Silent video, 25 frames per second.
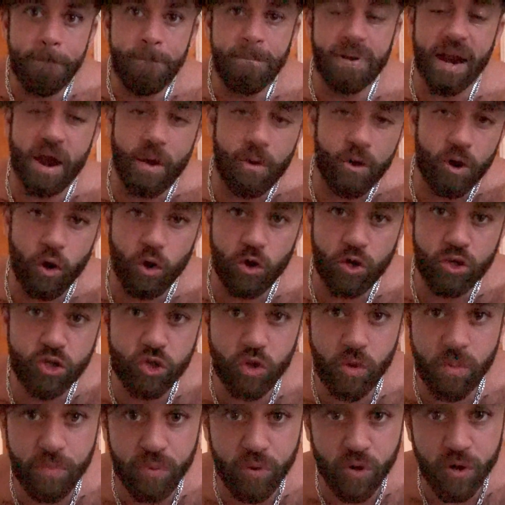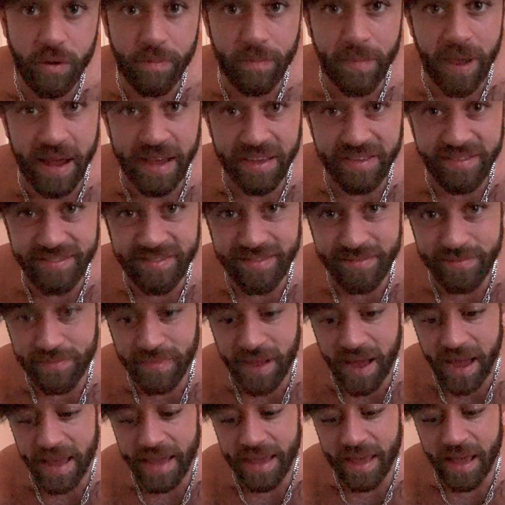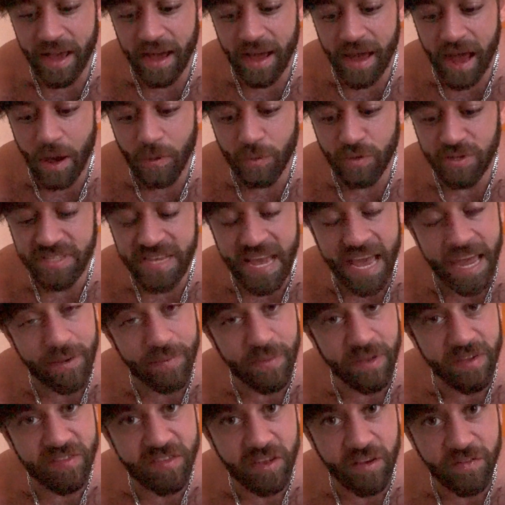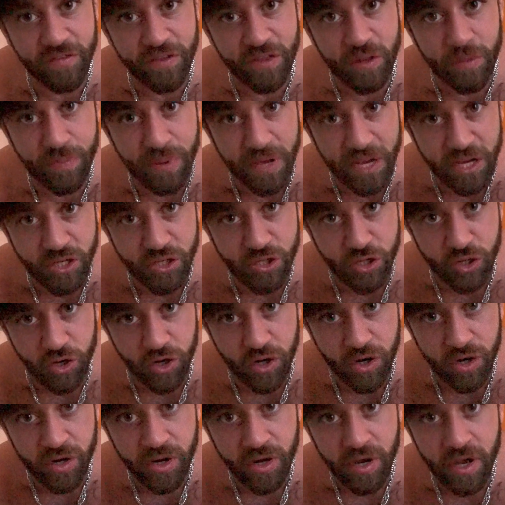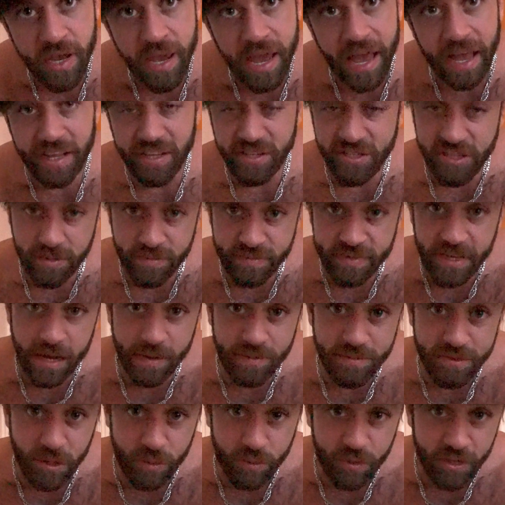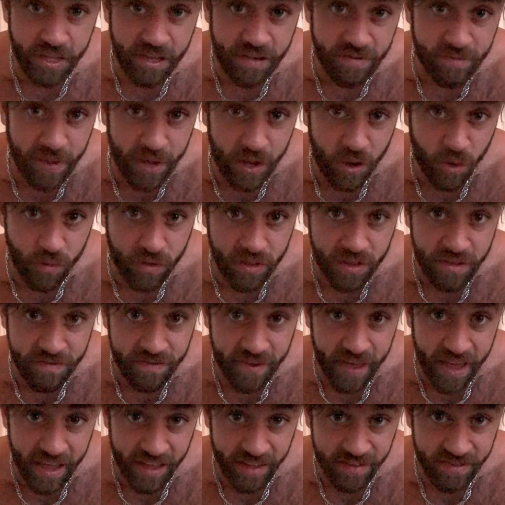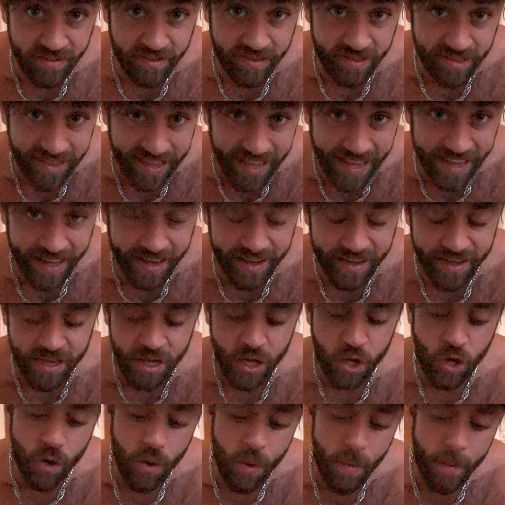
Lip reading: But I would also put I would tag myself in the picture, and sometimes I would leave my OnlyFans link.